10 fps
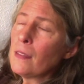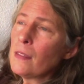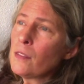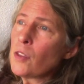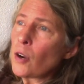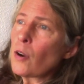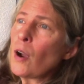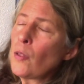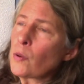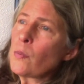there are
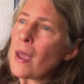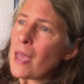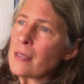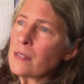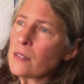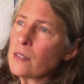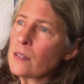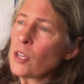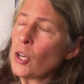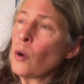other ways.
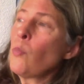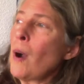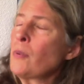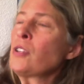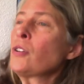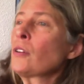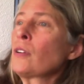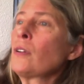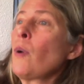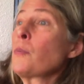What was your
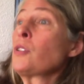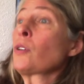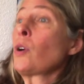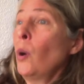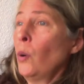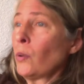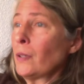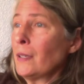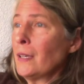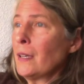
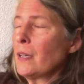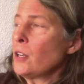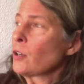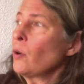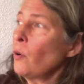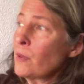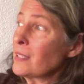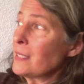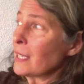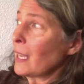goal? Your goal
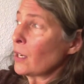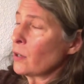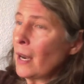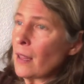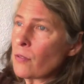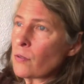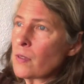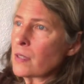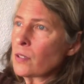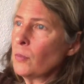wasn't to get credit through
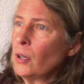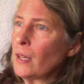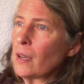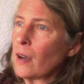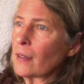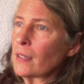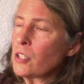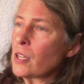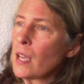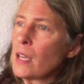this community
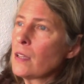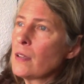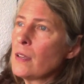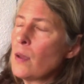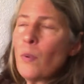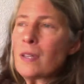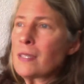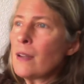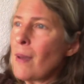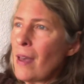college. It
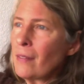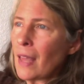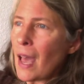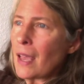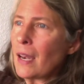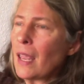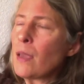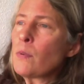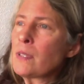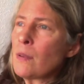wasn't about that.
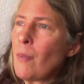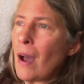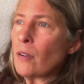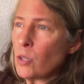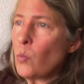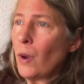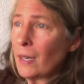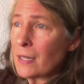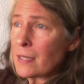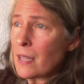It was about you
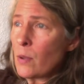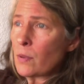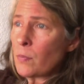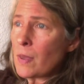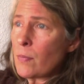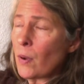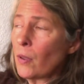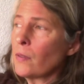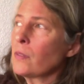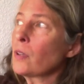wanted to sing with people.
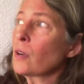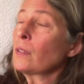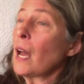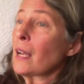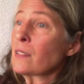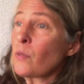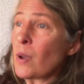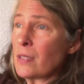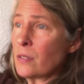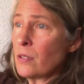Right. There are lots of
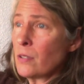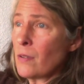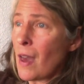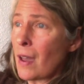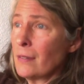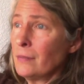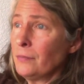ways to do that.